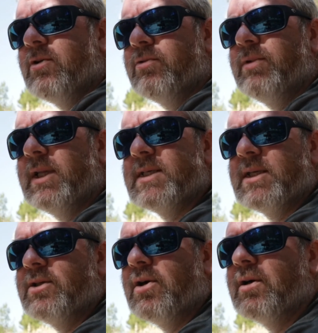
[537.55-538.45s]

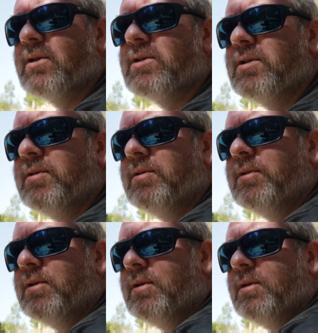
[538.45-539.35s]
unrealistic targets.
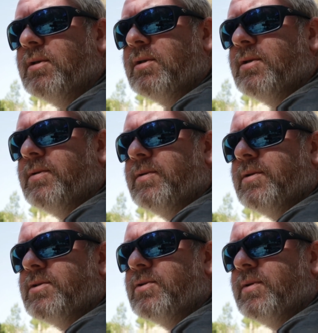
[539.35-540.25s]

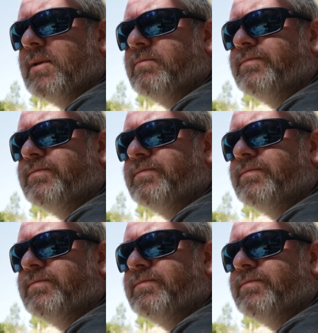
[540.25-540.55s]
So